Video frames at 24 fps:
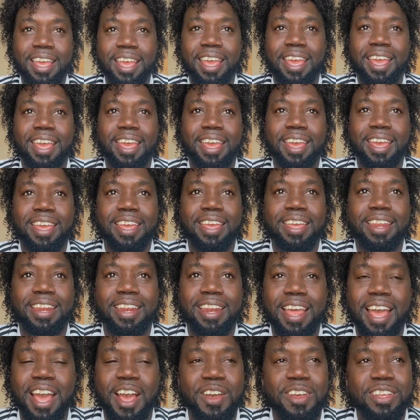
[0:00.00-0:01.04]

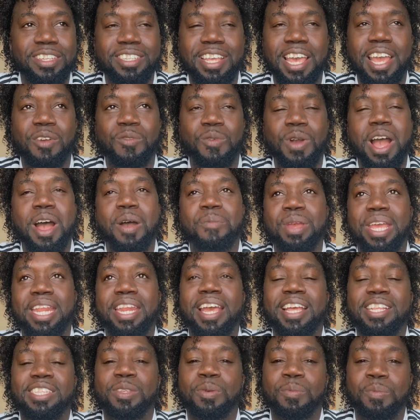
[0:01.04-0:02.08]
And I was like, wow, man,
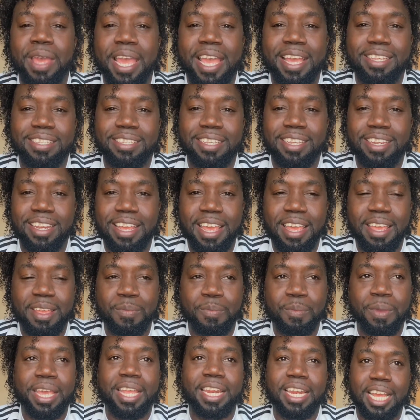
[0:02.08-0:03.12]
that's amazing.
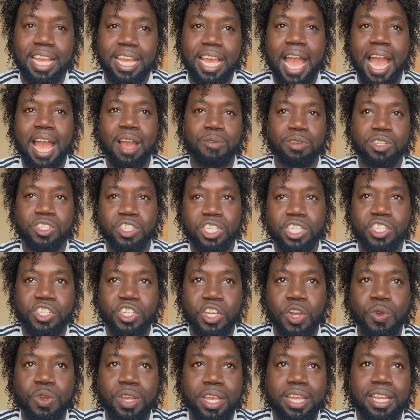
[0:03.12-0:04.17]
And me and the guy was
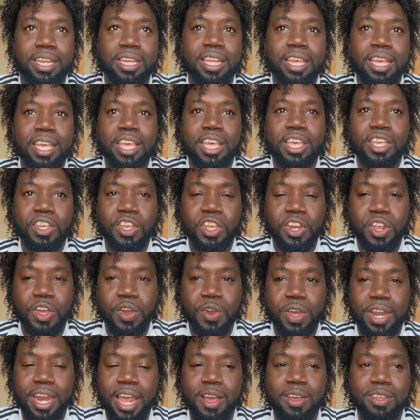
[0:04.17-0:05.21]
just joking, you
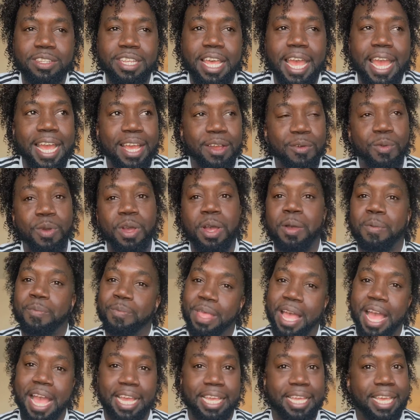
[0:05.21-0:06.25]
know, and I was like,
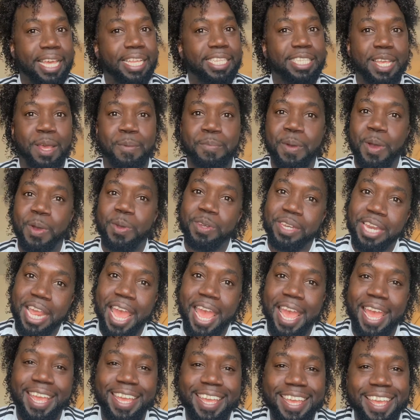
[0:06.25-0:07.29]
well, I guess I'm on
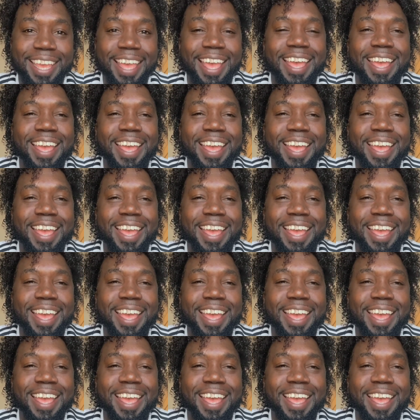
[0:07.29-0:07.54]
deck.